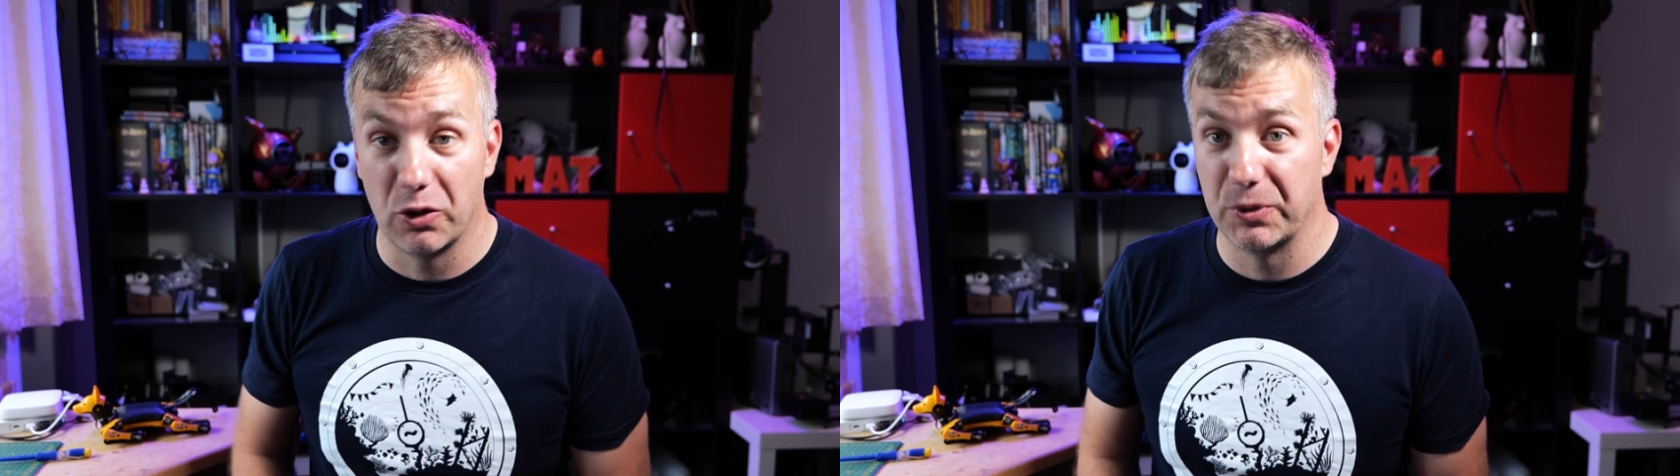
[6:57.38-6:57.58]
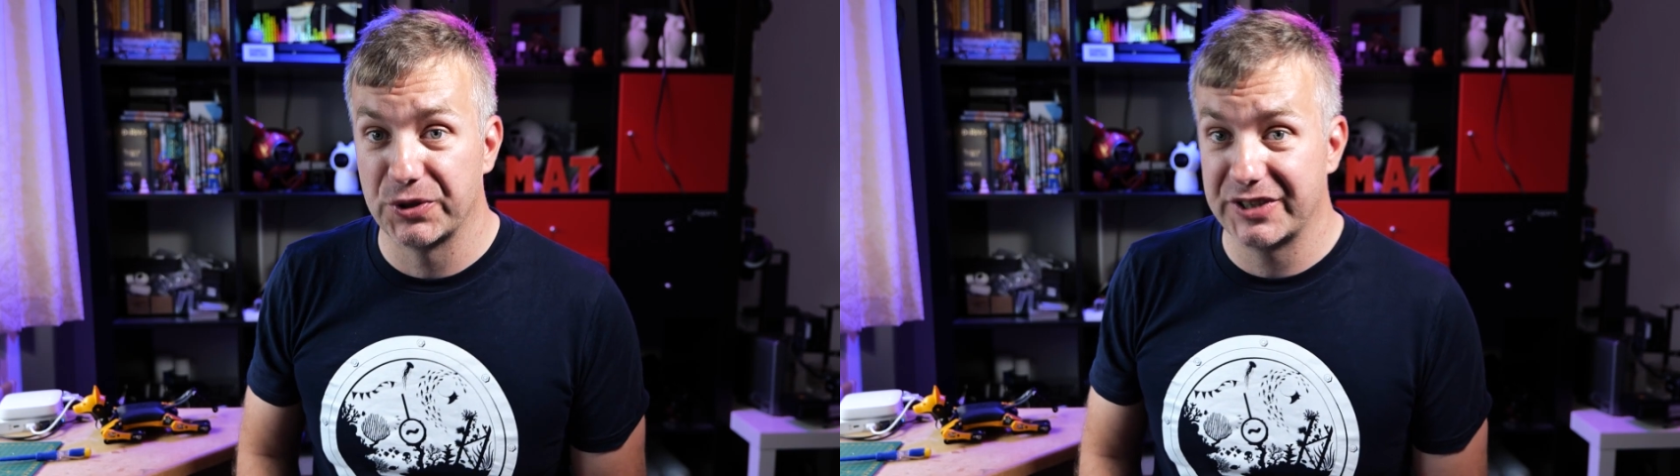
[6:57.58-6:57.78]

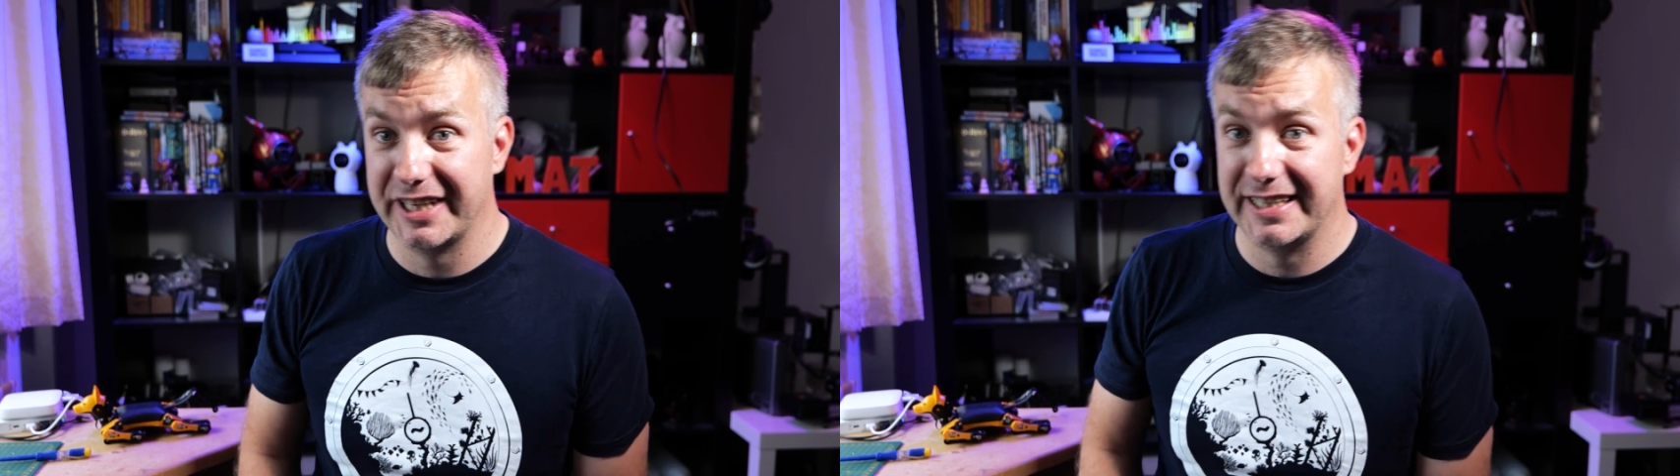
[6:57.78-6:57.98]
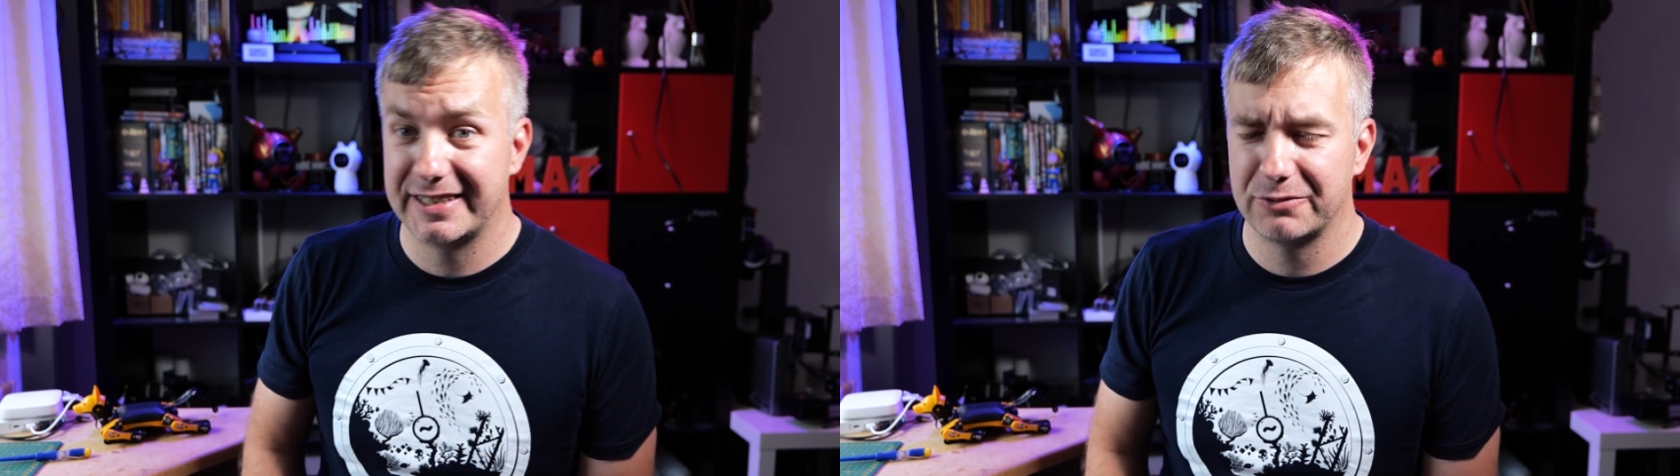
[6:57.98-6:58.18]
robot
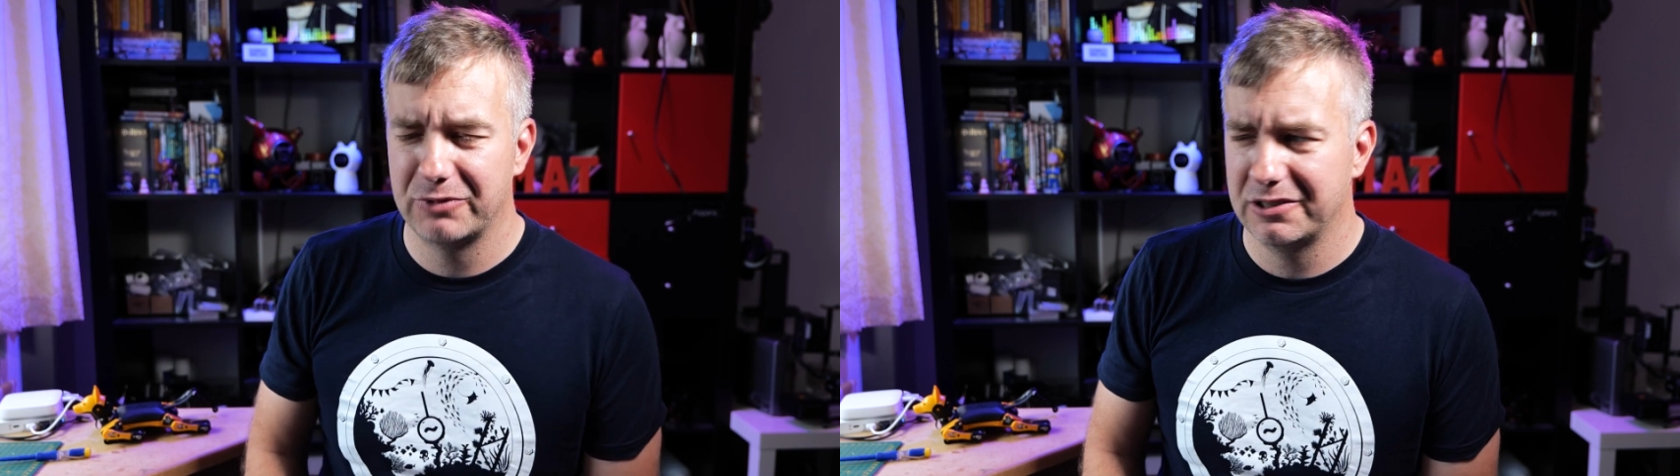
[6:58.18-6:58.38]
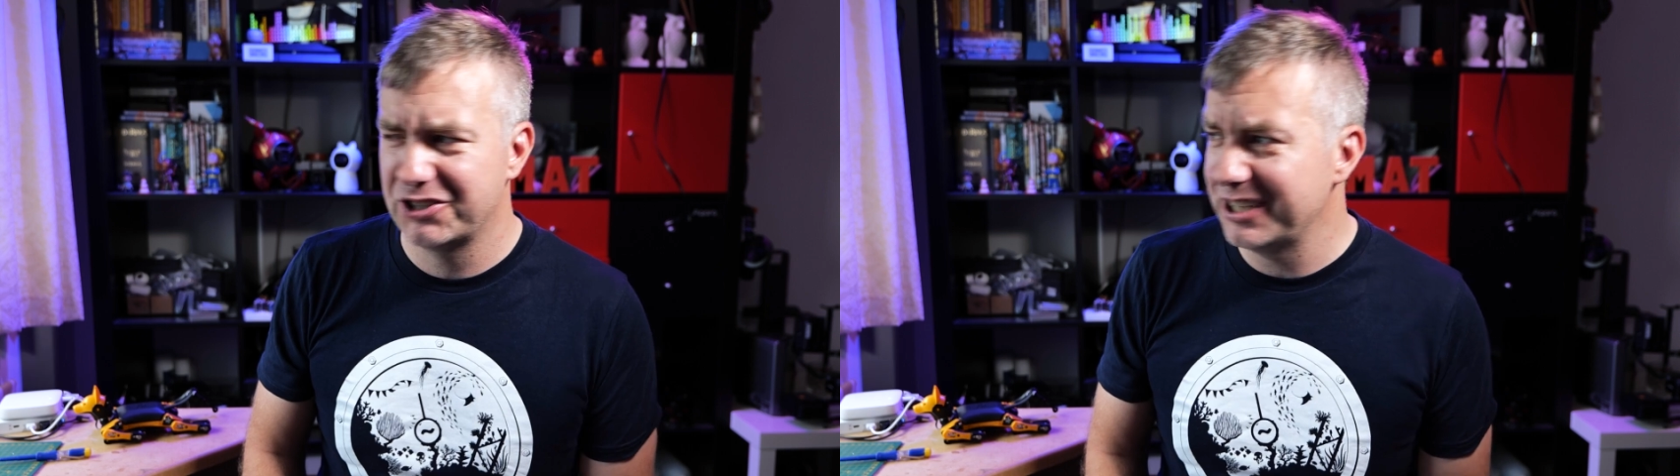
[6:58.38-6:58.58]
is,
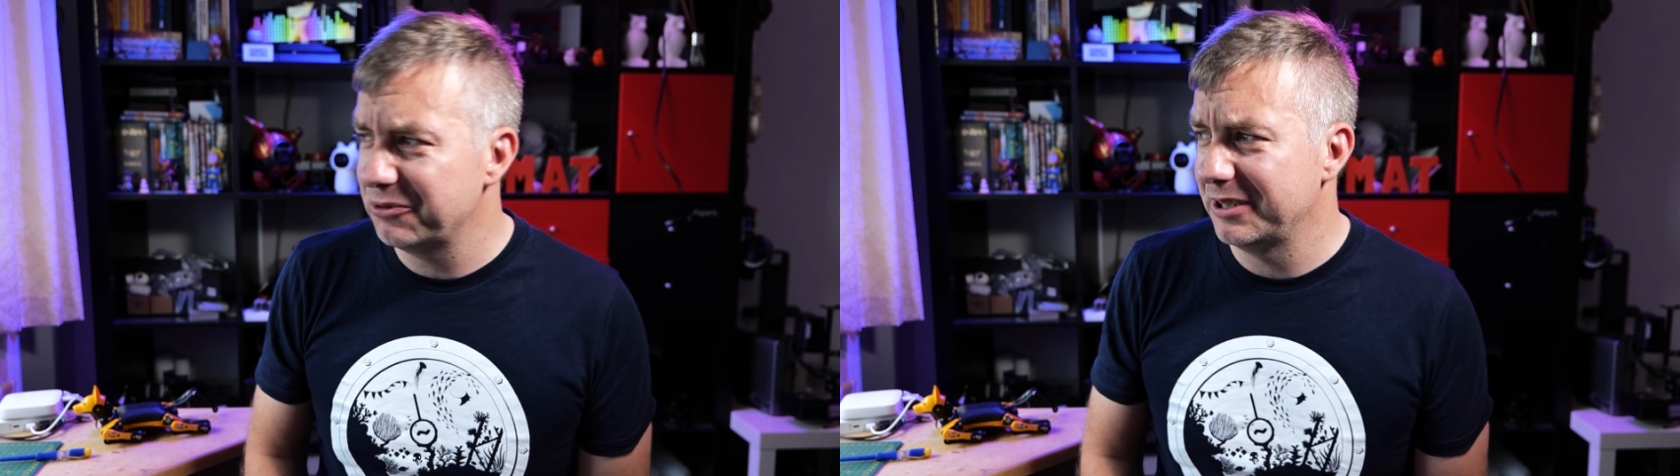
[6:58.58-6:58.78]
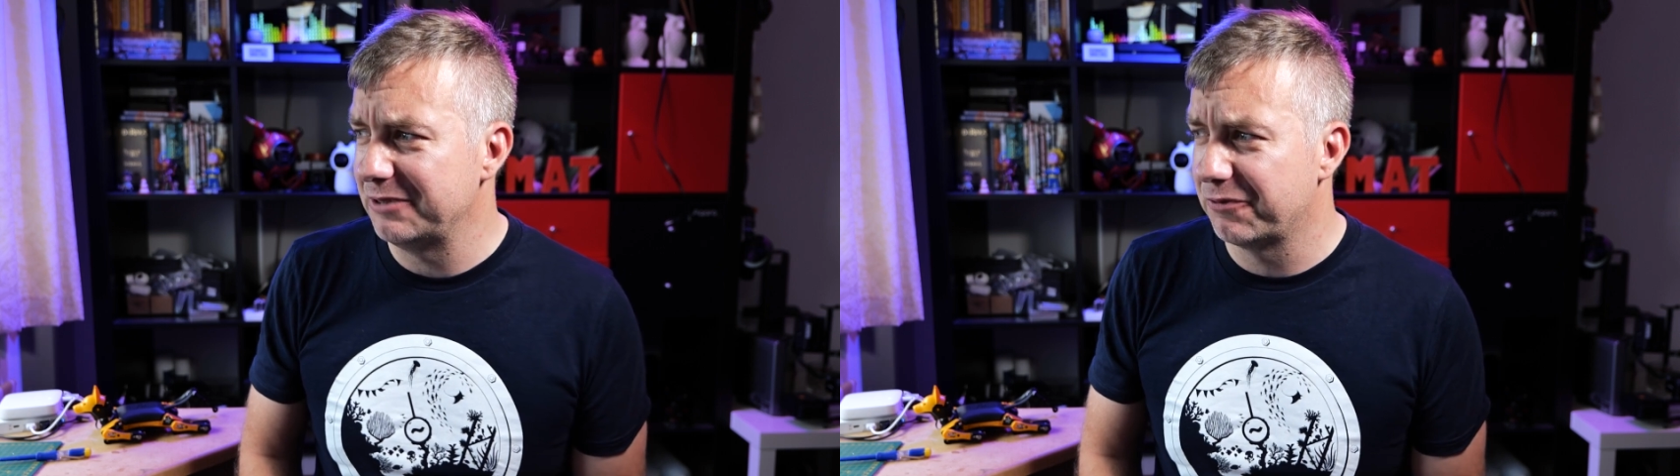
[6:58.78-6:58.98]
well,
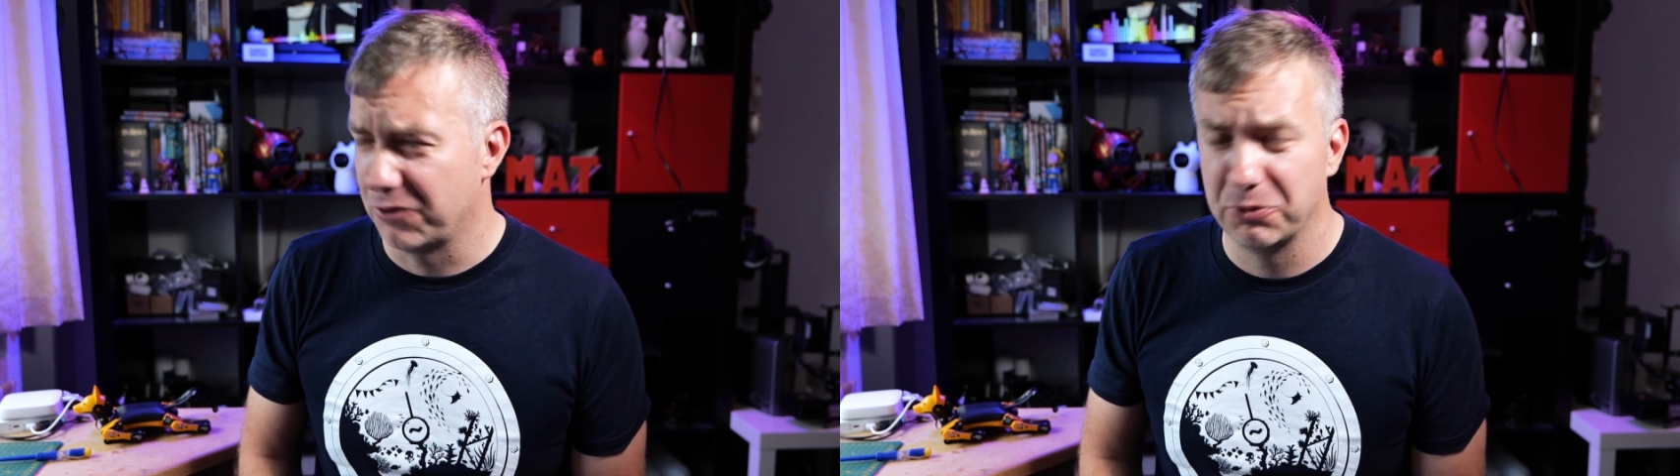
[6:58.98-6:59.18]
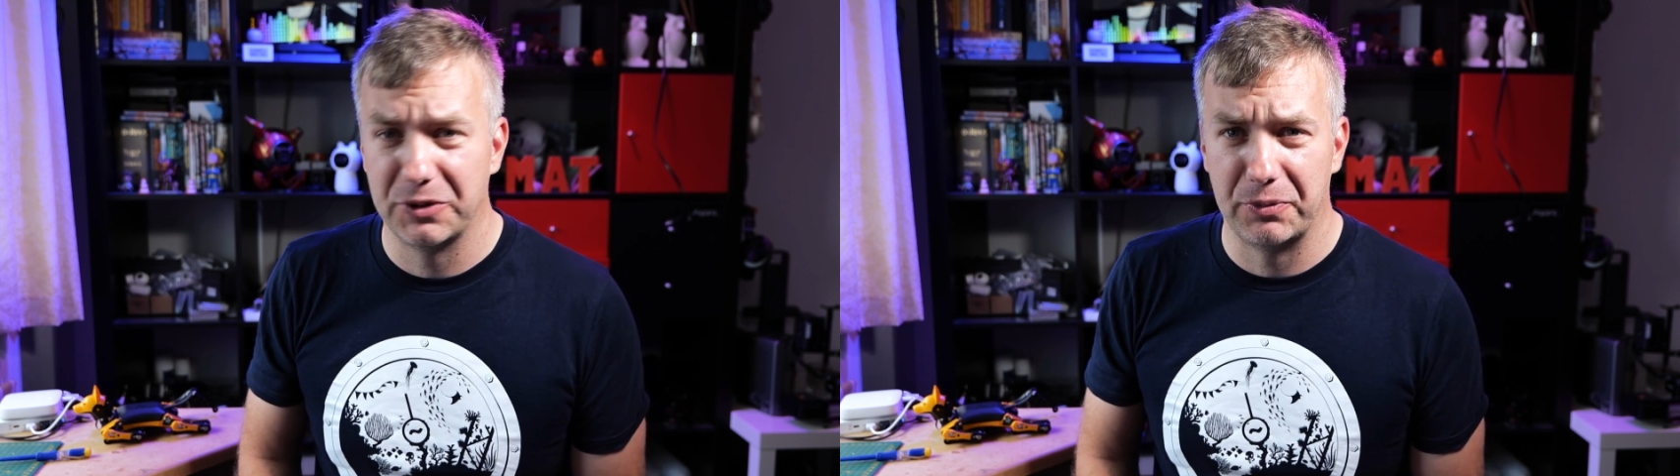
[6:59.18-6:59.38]
generally
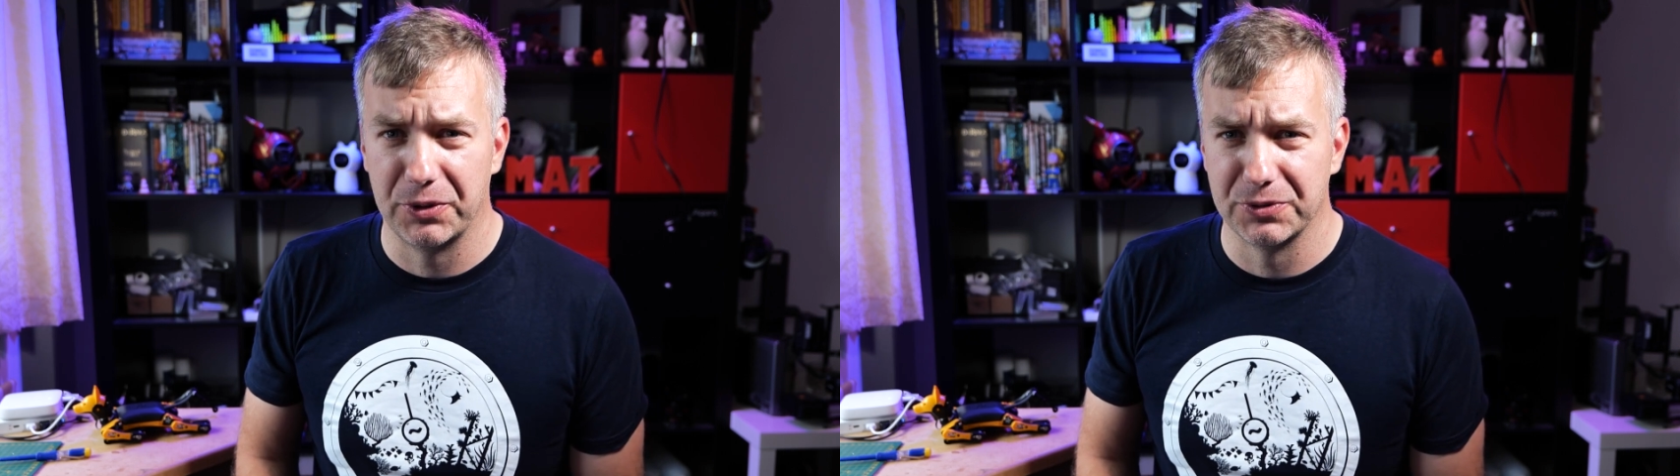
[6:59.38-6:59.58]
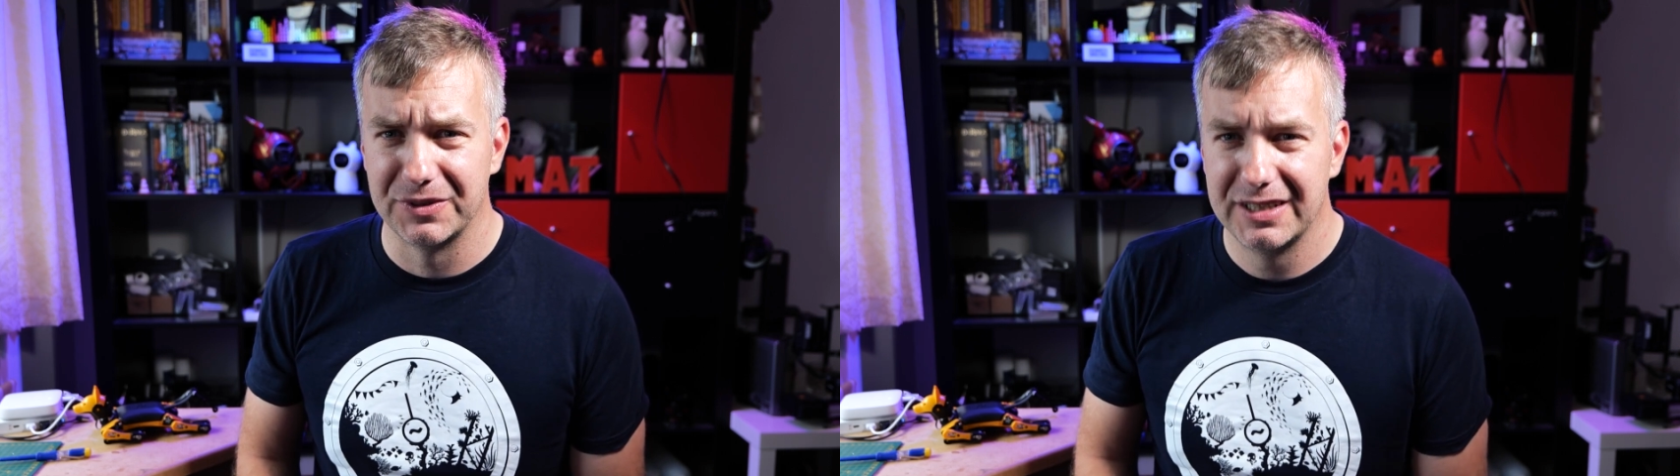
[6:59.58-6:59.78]
frowned
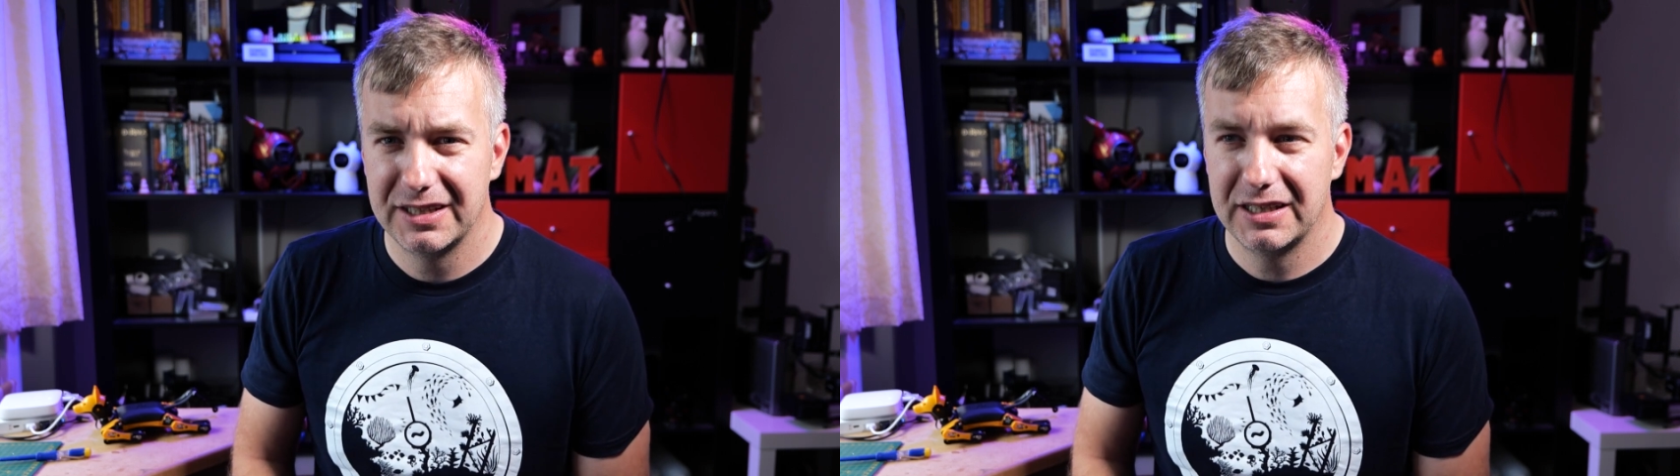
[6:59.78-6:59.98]
upon,